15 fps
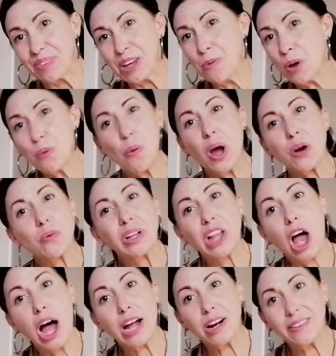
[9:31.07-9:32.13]
You wouldn't want to
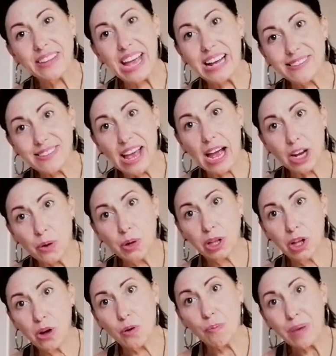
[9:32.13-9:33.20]
rely on the Asiago
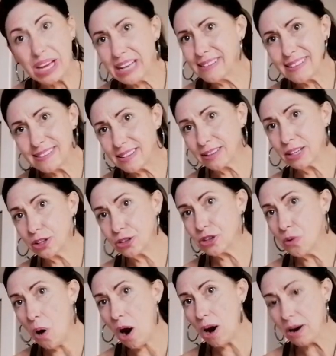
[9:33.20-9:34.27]
alone because it's a little
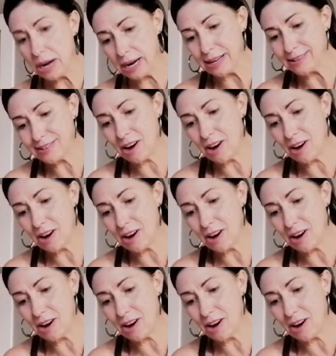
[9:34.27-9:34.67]
too hard and